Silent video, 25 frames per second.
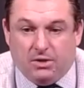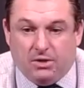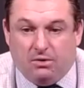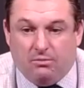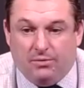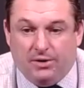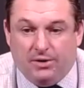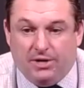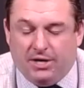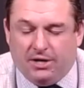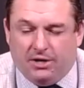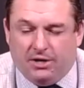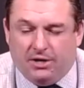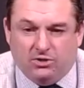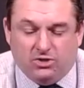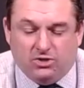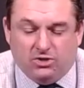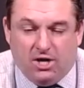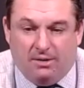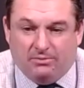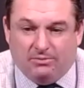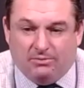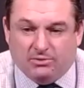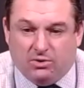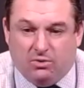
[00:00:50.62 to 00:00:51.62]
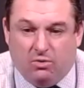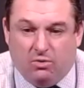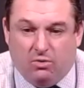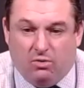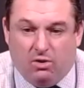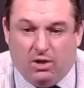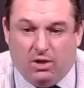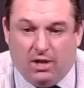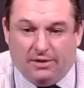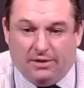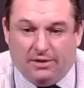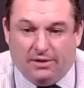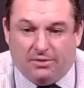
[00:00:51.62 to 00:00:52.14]
we did a good job as a
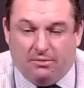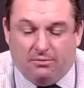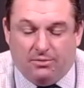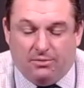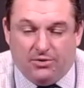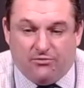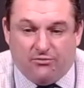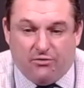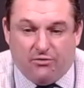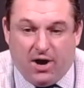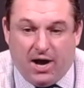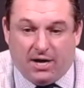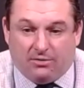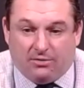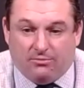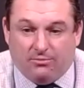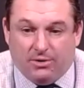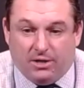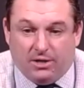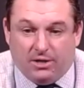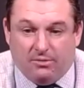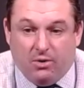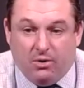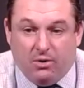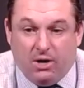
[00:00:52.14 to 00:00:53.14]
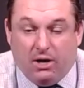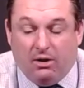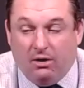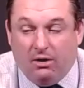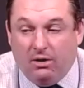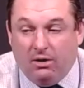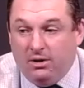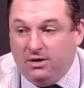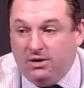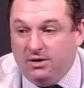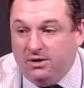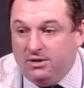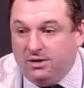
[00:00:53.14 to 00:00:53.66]
whole. I thought we tracked really well.
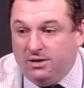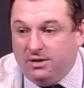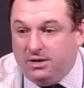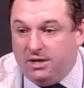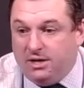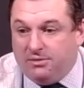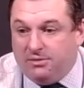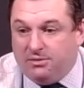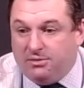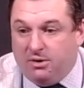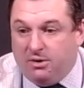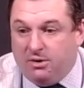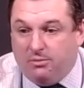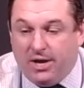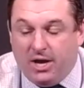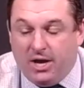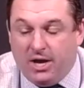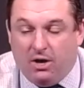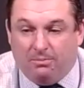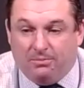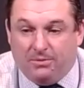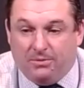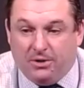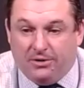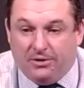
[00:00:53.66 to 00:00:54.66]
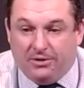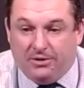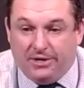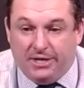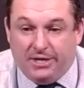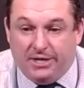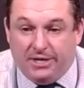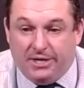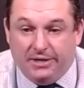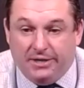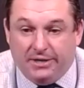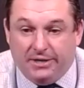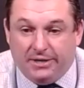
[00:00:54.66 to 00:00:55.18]
I thought we helped our
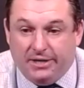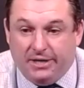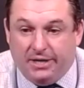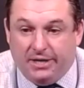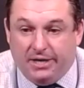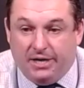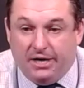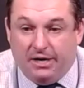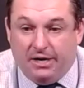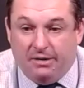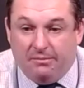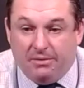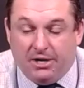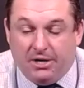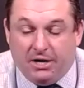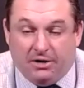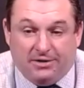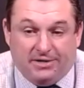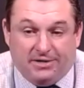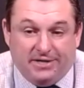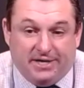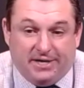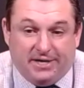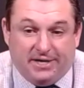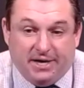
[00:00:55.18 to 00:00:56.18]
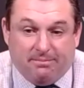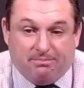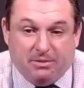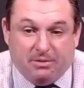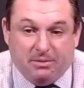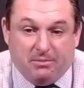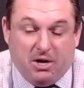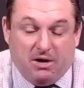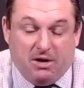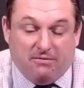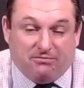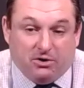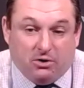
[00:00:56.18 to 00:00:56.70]
D, and our D kept
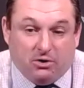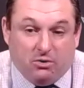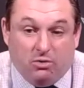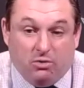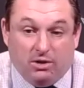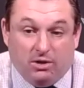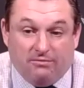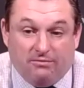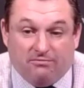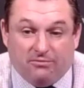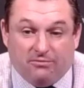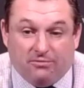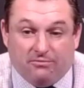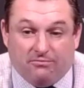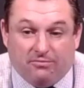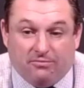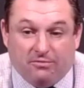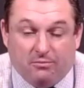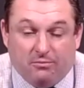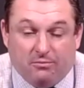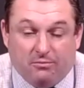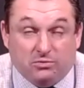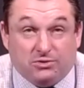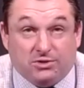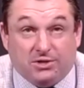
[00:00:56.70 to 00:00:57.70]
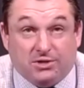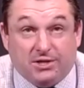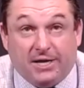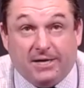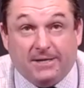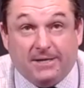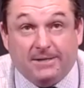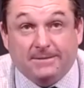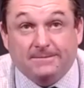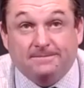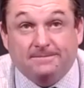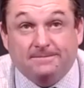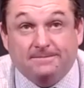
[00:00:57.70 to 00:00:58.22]
them off the goalie for most of the night.